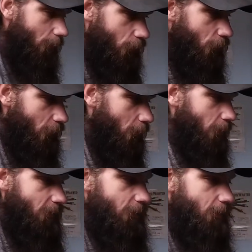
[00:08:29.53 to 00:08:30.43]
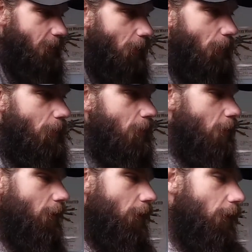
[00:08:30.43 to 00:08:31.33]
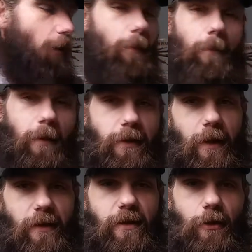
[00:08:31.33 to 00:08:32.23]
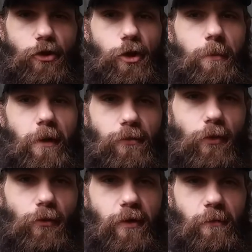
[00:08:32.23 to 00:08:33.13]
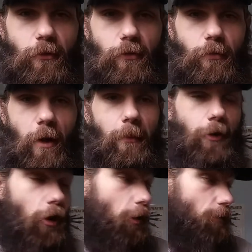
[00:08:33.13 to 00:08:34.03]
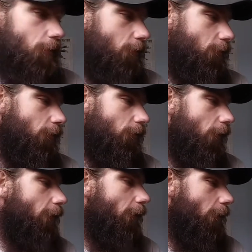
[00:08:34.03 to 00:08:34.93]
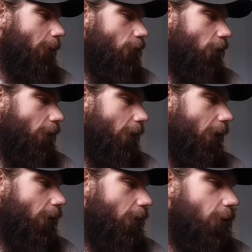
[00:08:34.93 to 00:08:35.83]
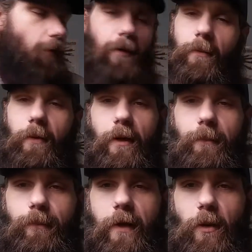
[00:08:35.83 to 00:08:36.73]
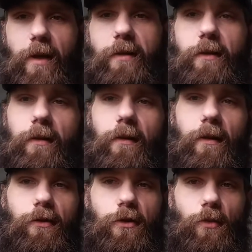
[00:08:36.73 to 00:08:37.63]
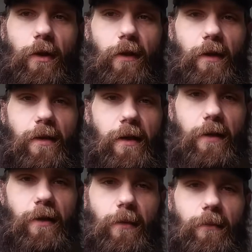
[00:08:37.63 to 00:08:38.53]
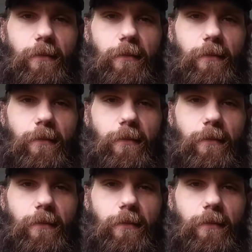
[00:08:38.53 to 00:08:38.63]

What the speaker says: sure there's other places that sell them, but like I said, their shipping is real reasonable through Primary Arms, so I'd recommend trying that. But anyways, just want to give you guys a heads up.